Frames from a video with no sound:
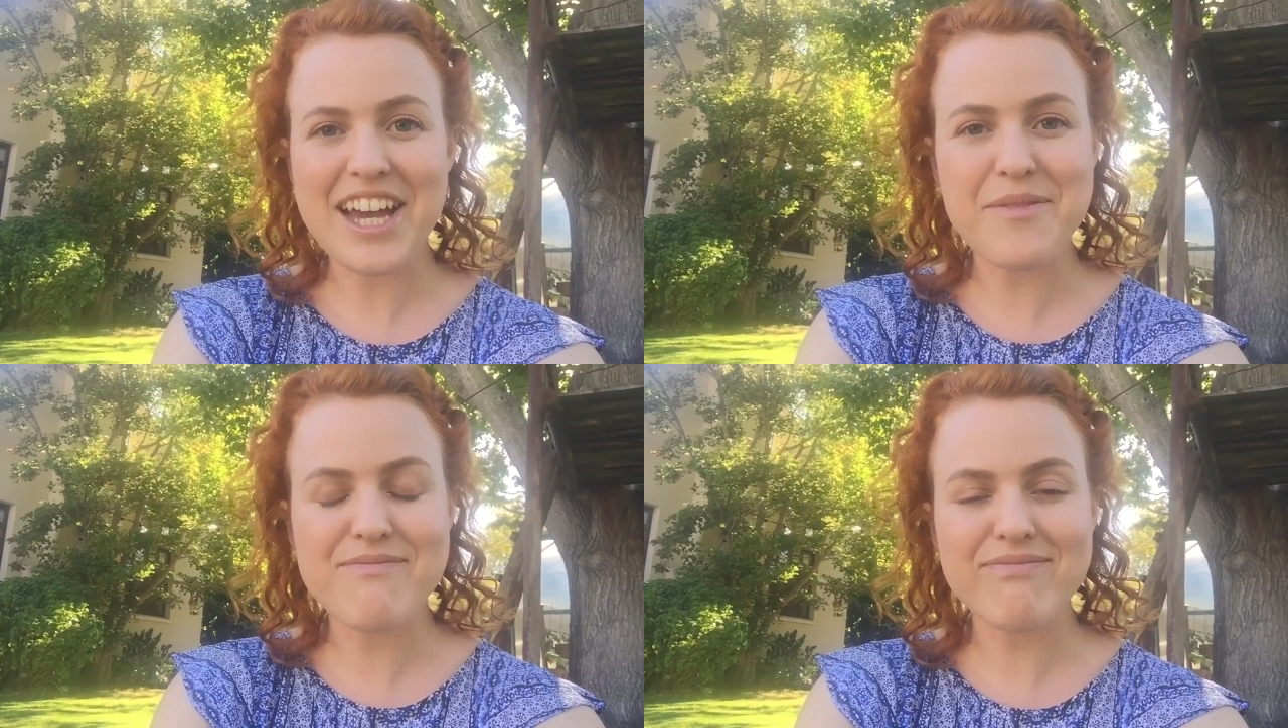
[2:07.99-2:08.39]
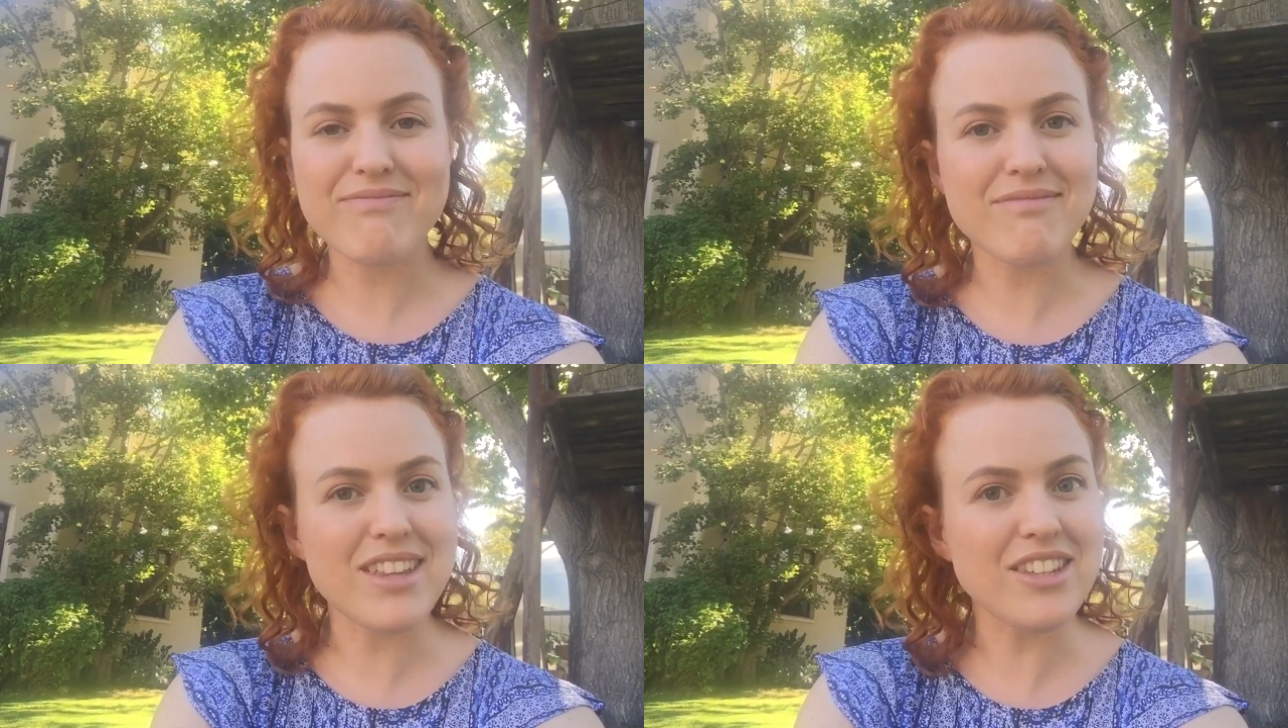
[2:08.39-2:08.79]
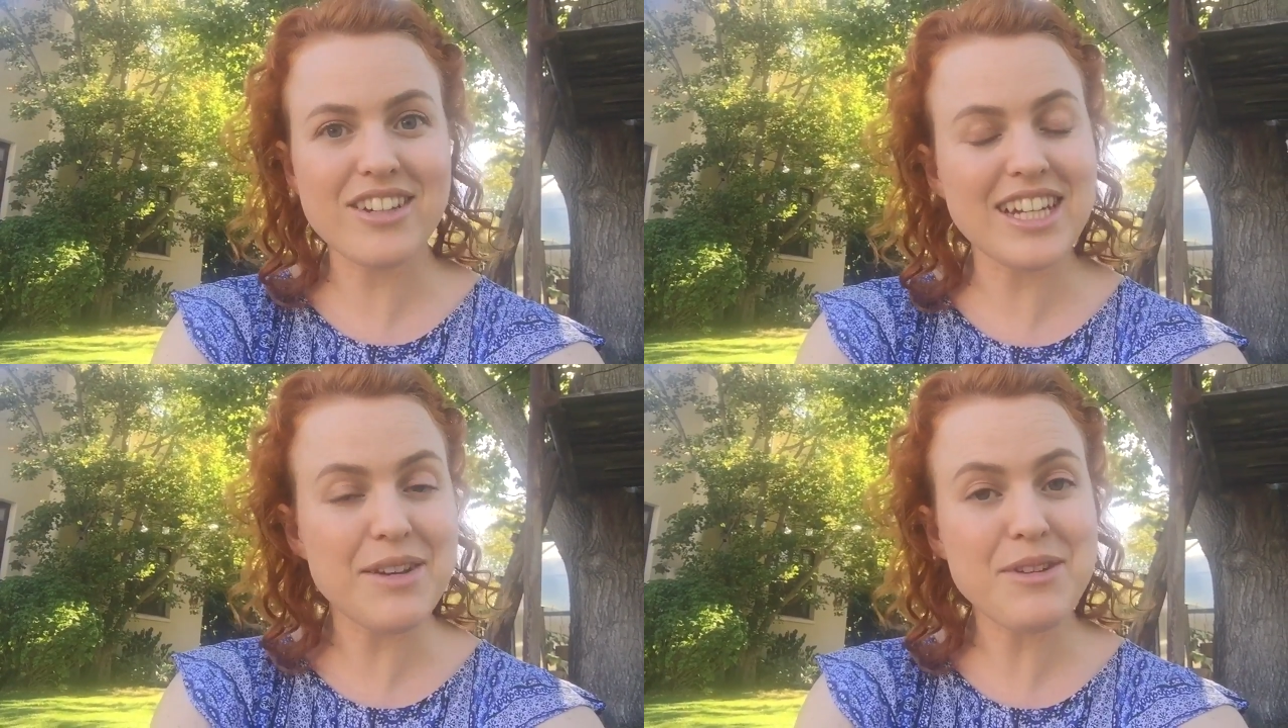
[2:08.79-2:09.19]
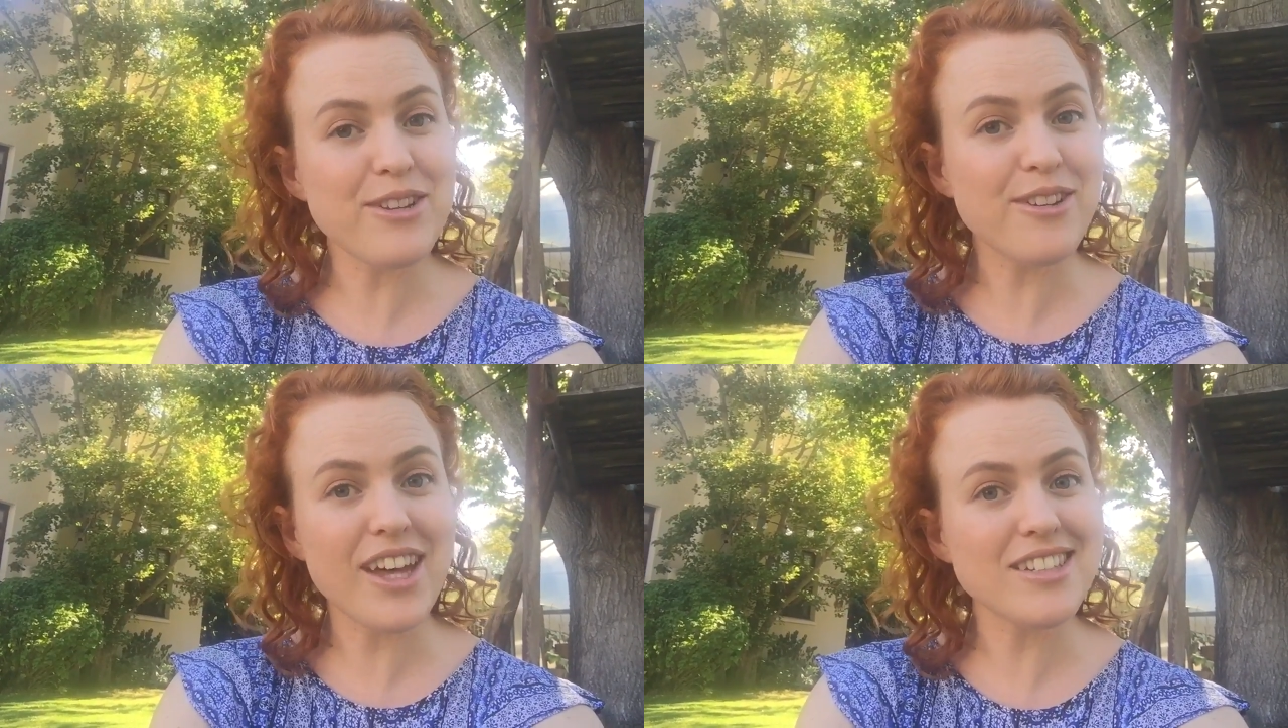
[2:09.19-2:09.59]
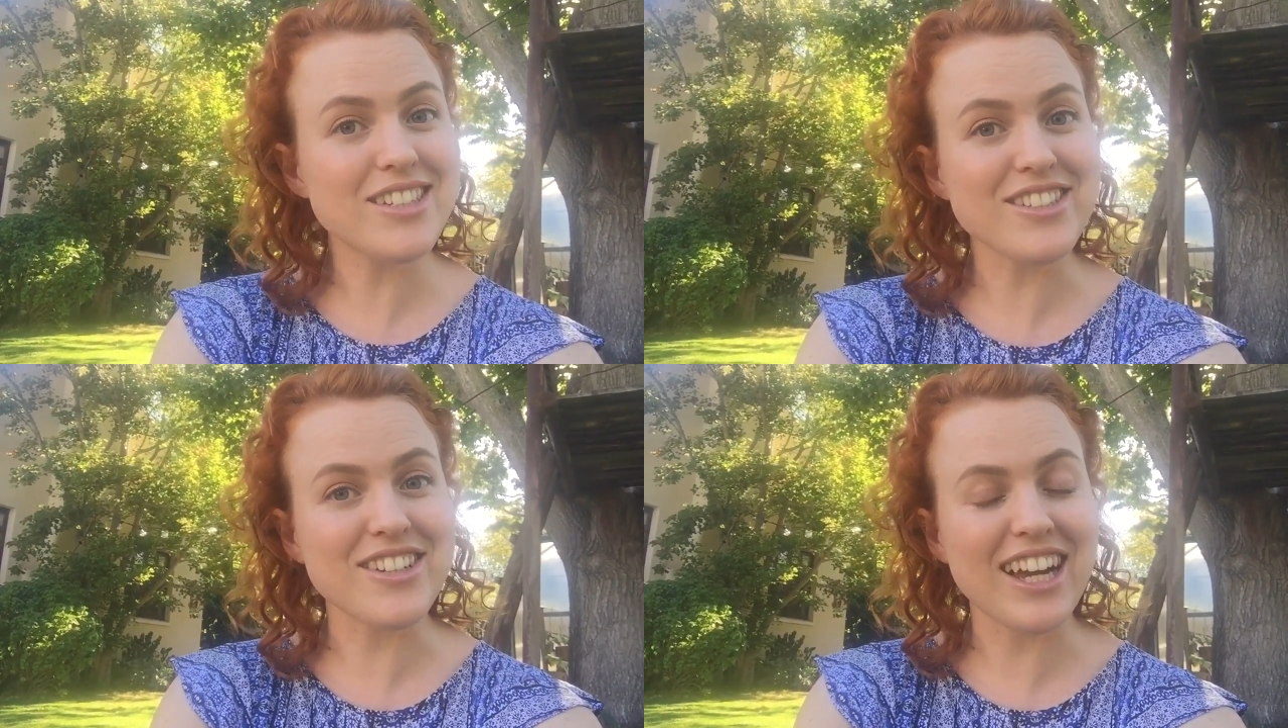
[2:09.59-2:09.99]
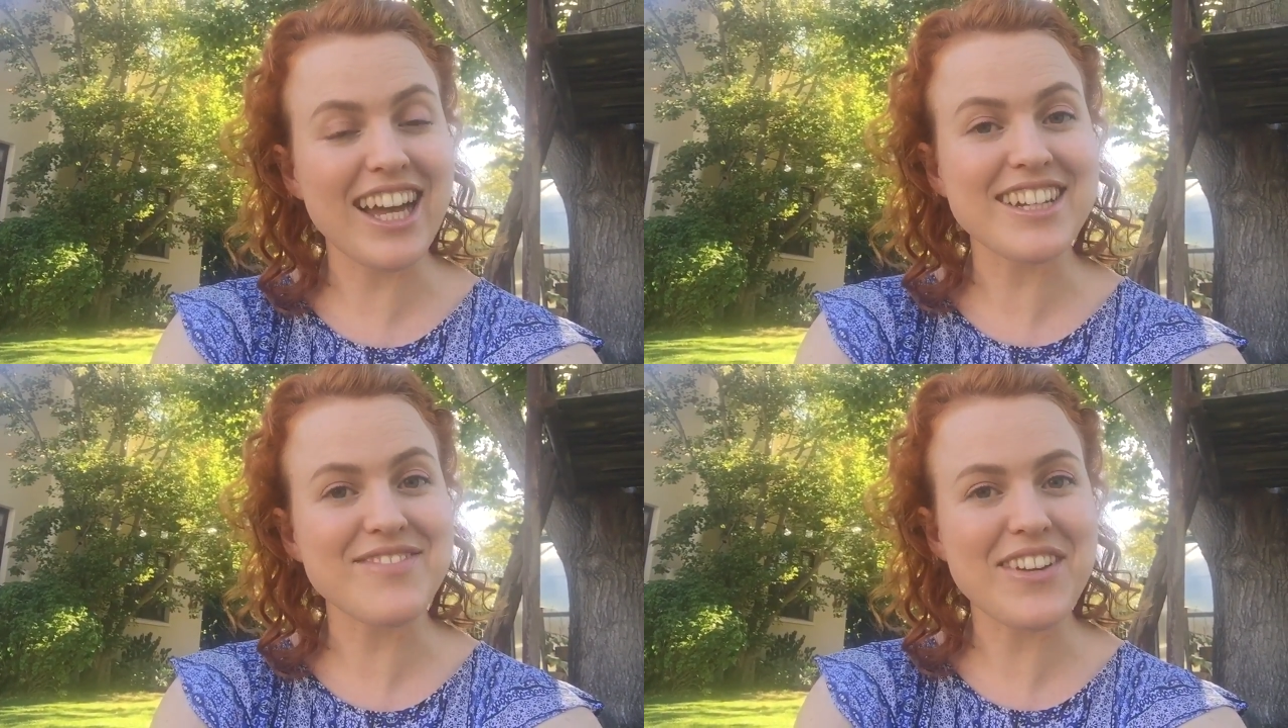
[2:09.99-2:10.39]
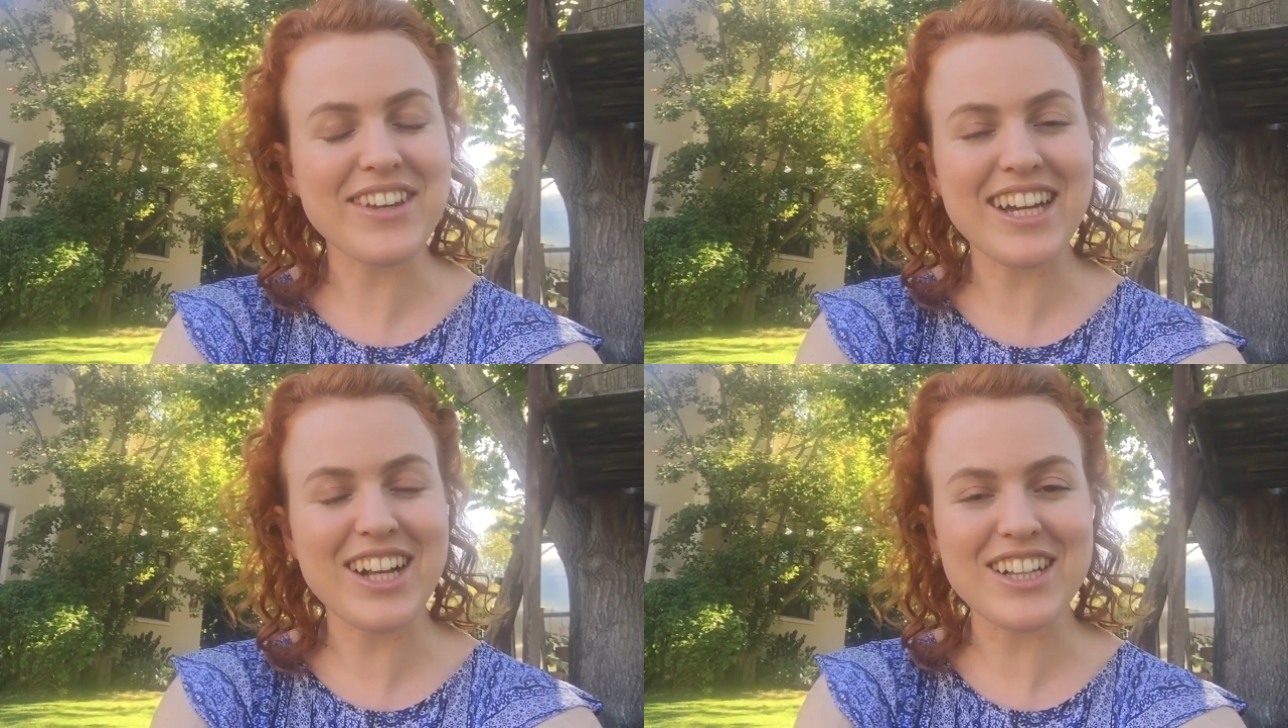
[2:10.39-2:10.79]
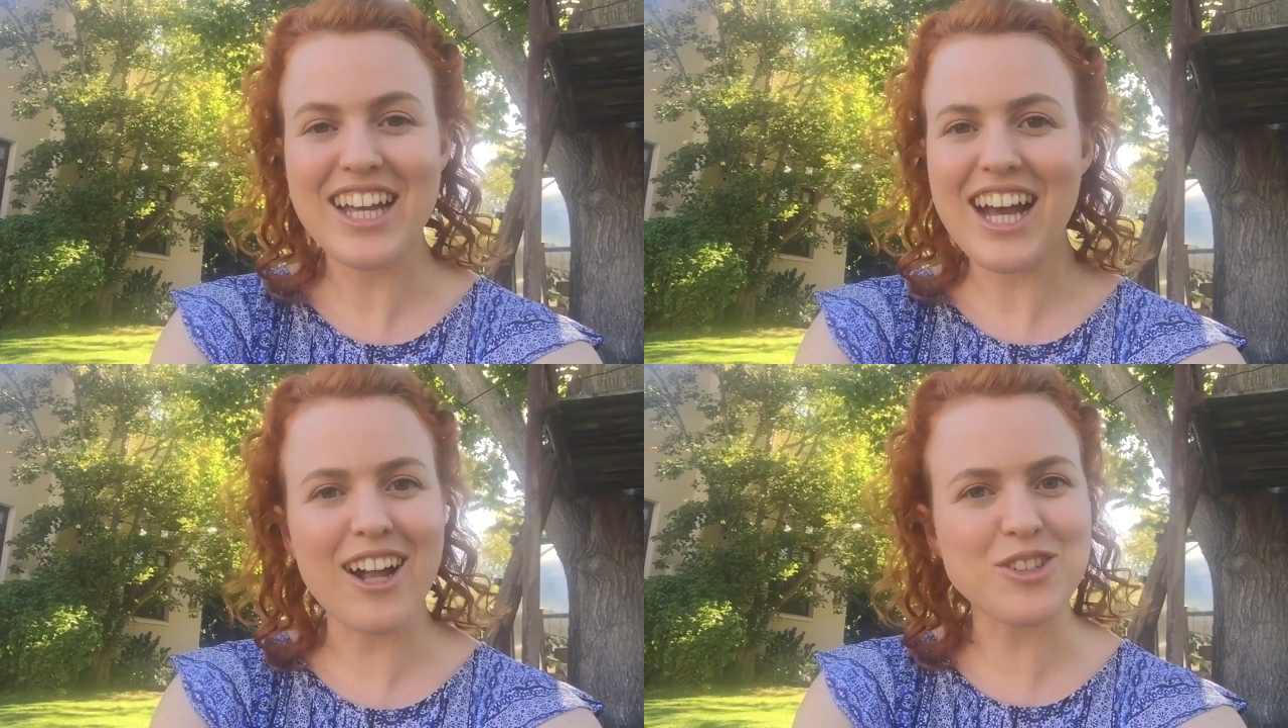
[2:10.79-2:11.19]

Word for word: um, then you can let me know that too, and maybe I'll,